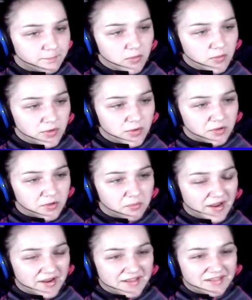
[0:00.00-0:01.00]
I don't want to go
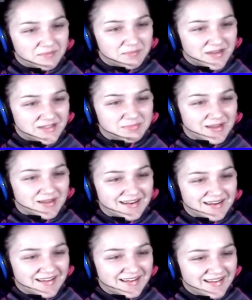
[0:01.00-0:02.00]
back in the basement.